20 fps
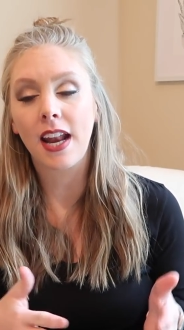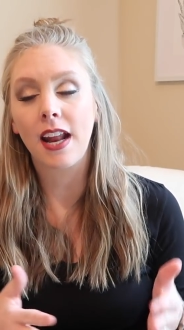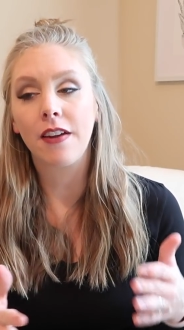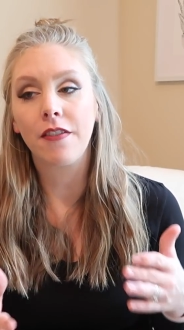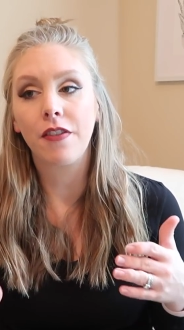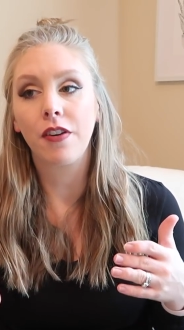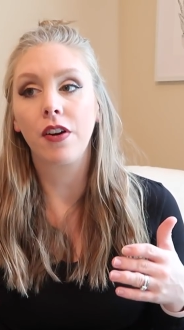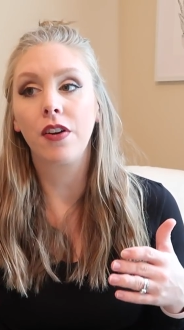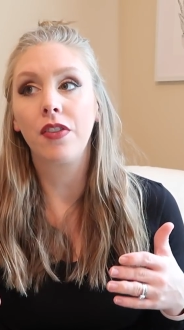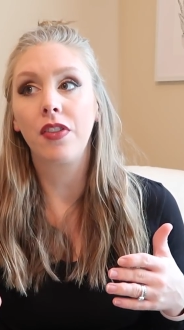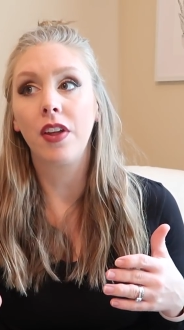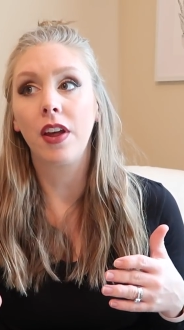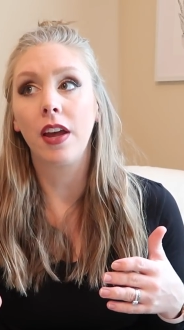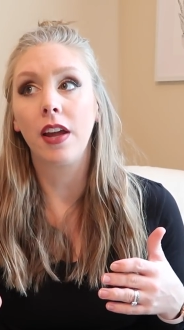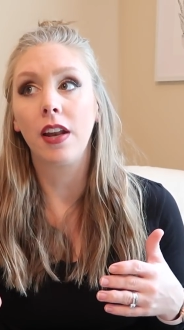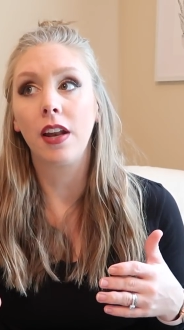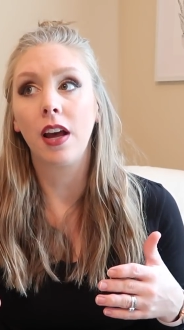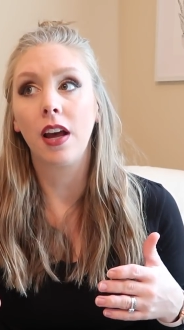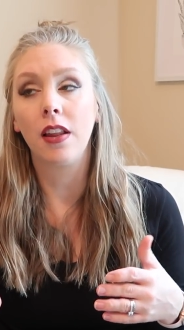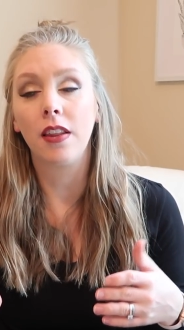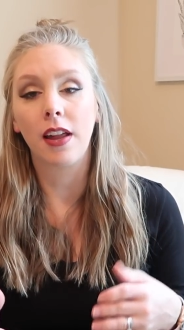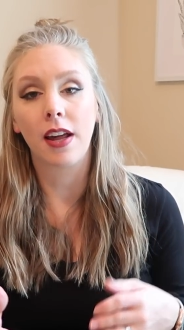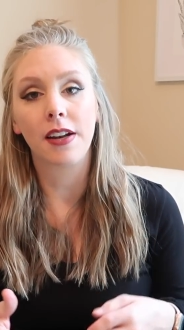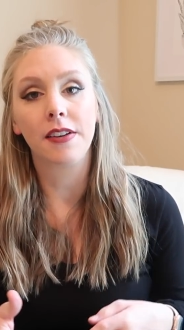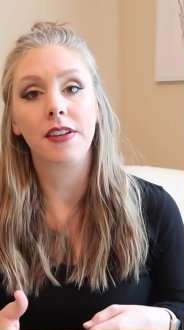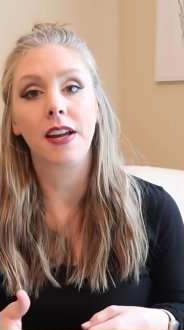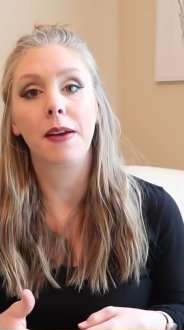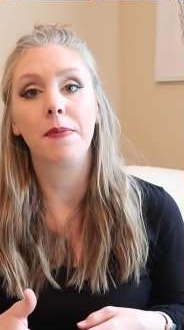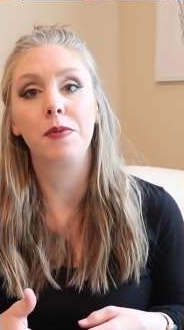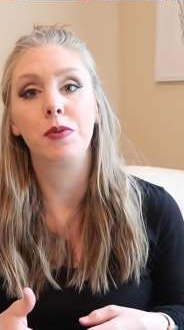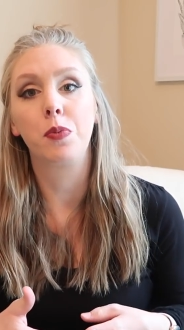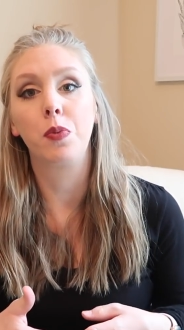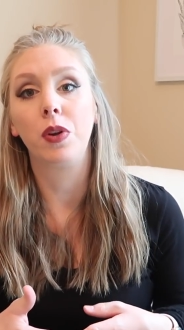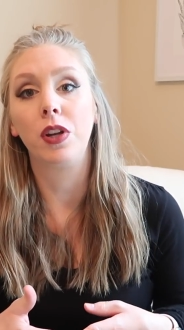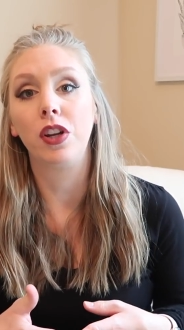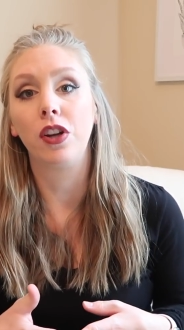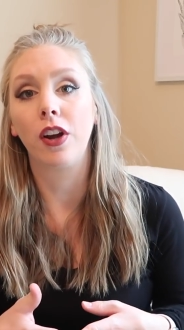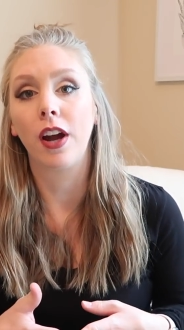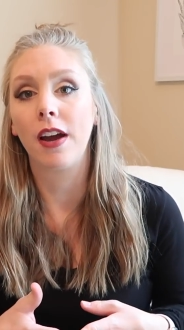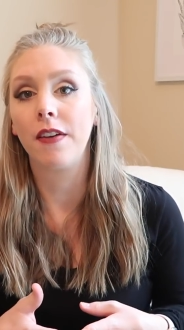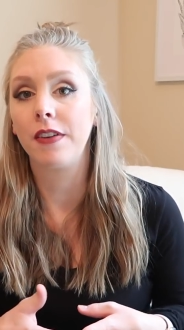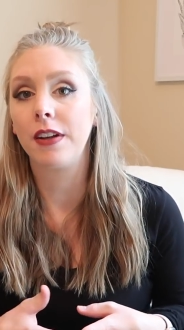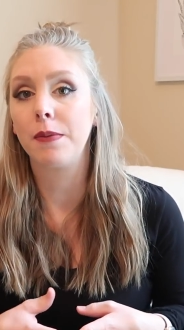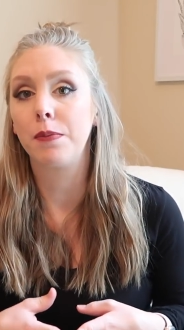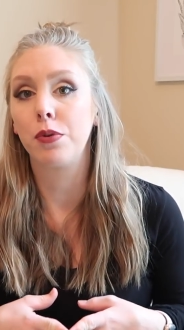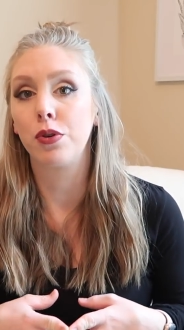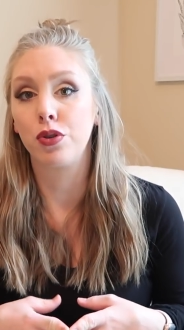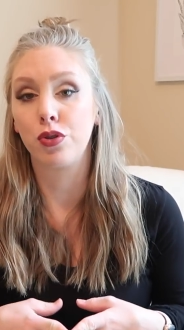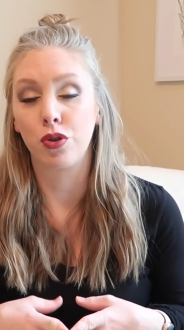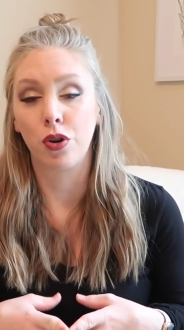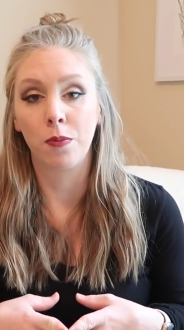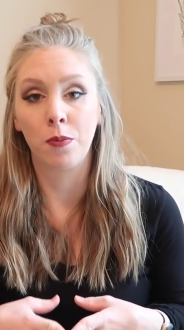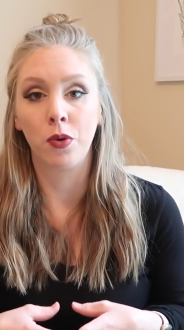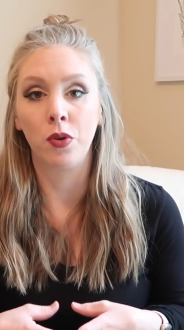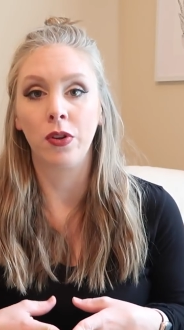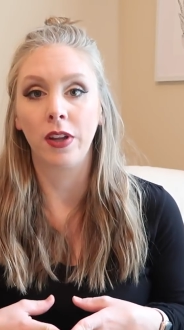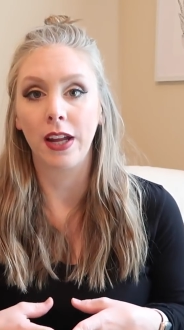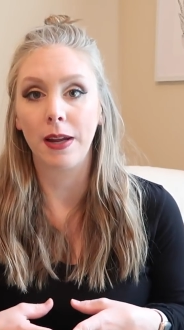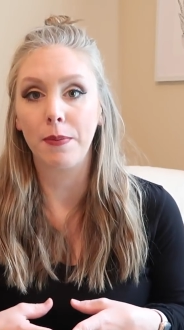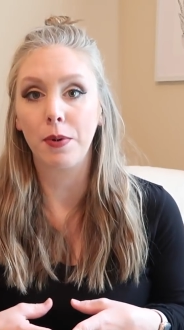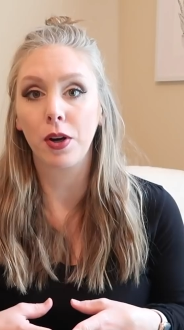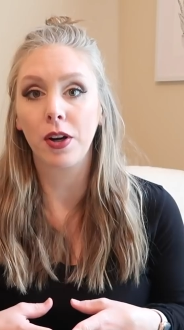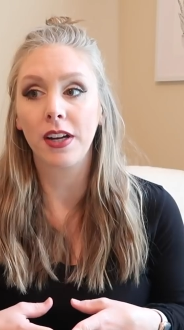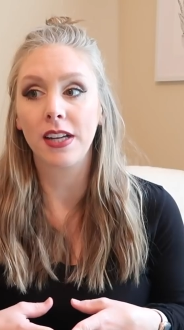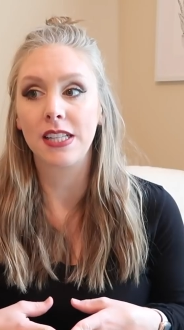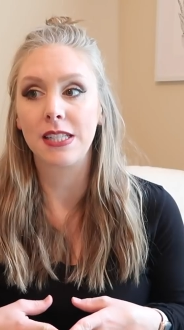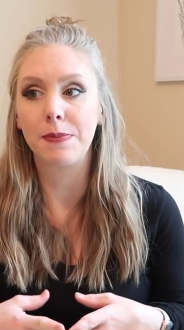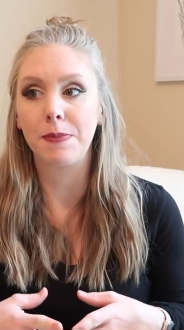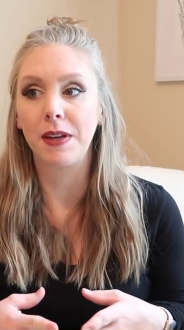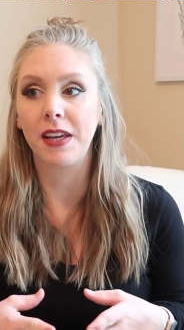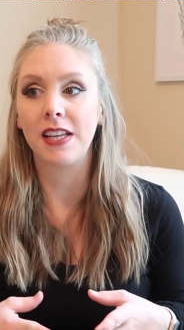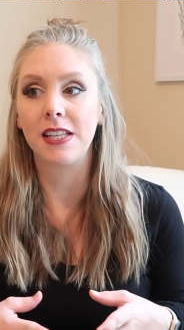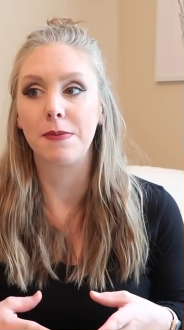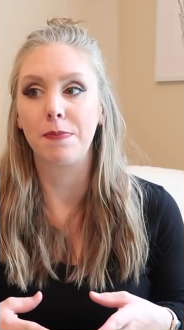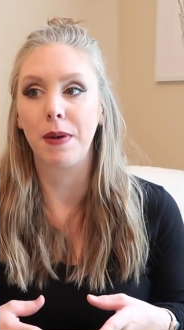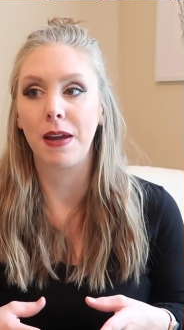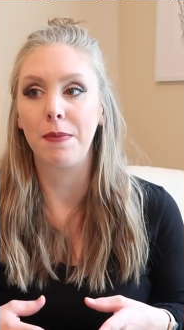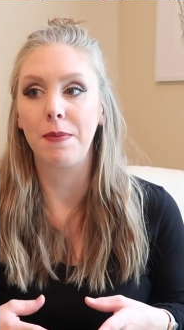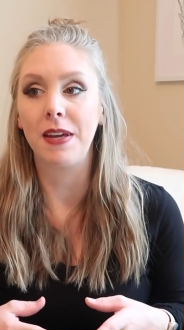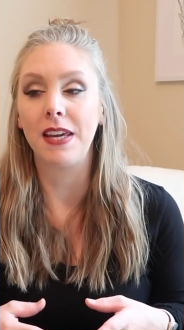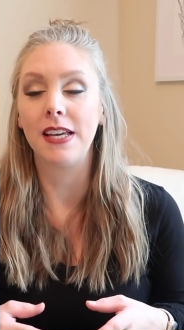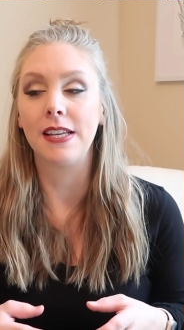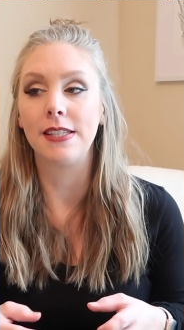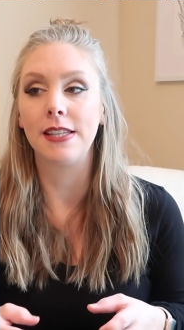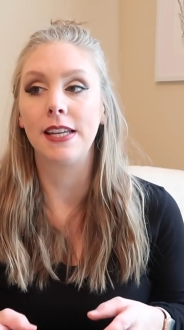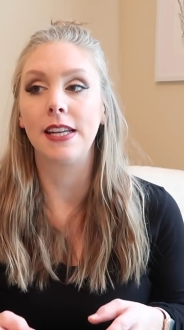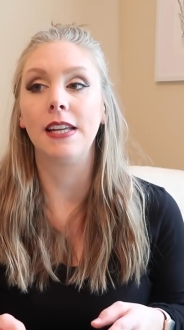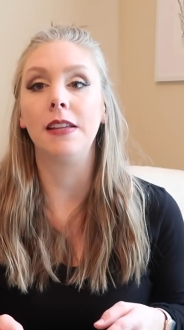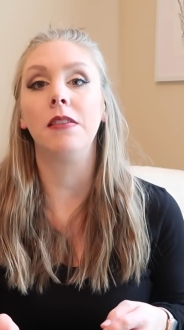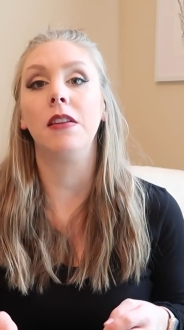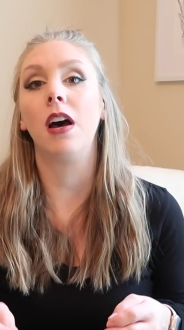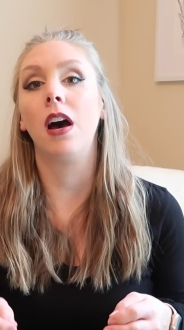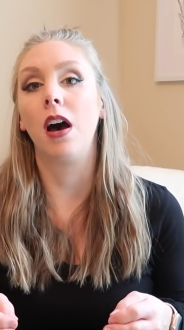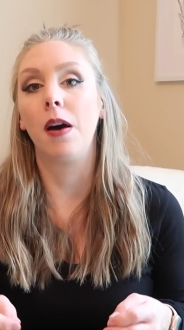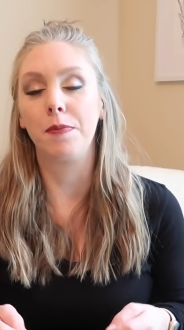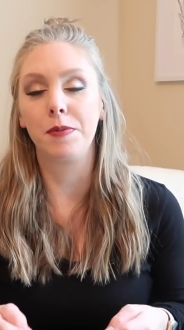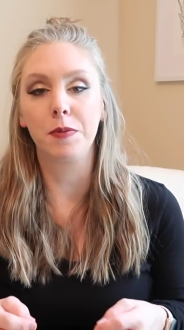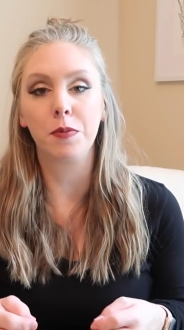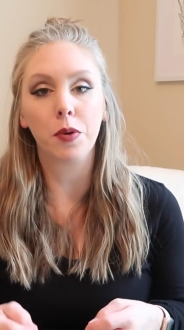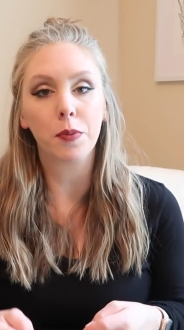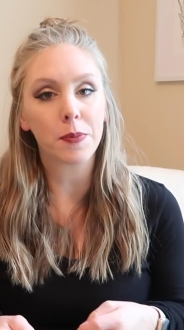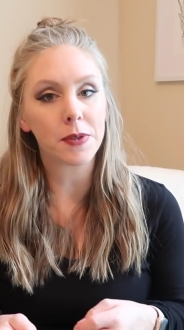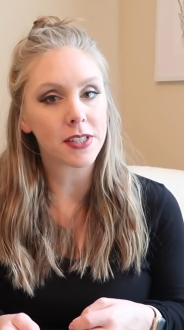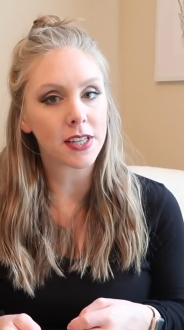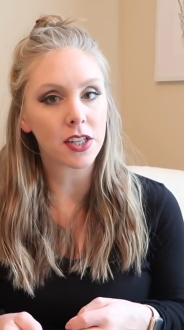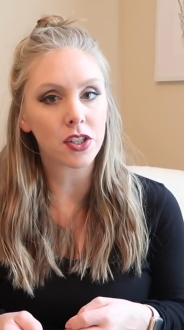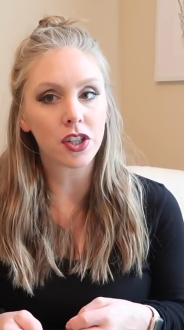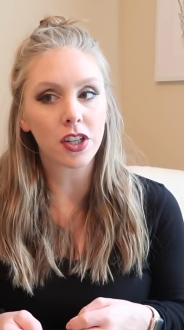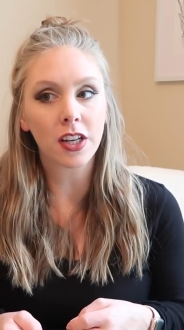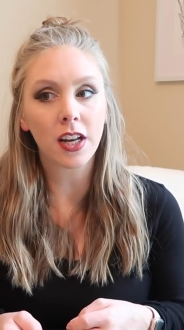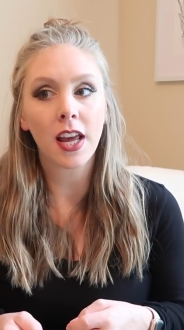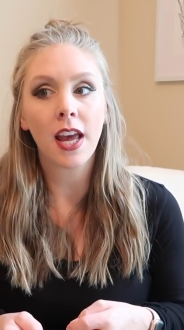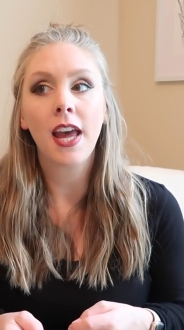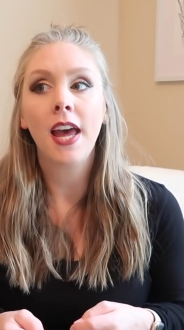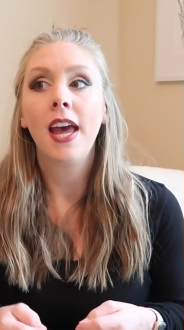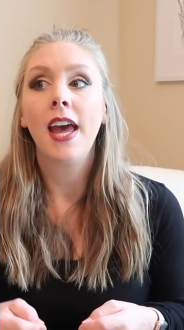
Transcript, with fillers: And I've heard that a lot of times when you're having prodromal labor, it's because baby isn't in the optimal position.